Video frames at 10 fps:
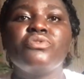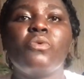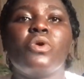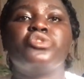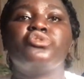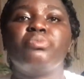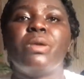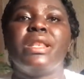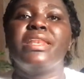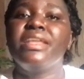to
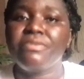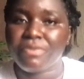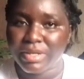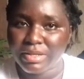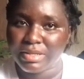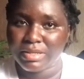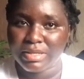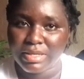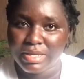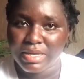something that
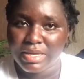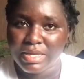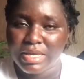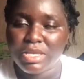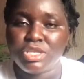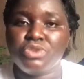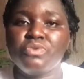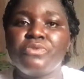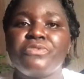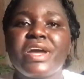you
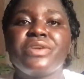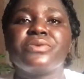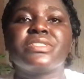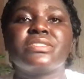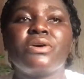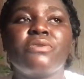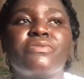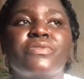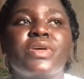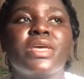yourself don't
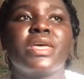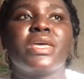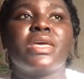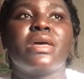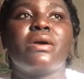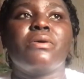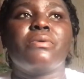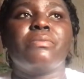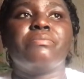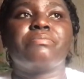even understand
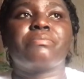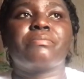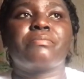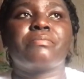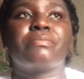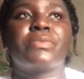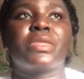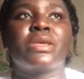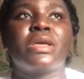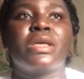why you are
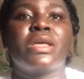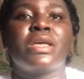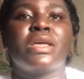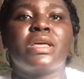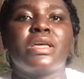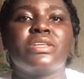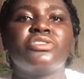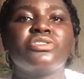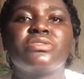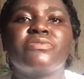behaving the
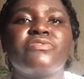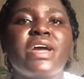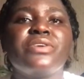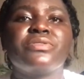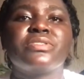way you do.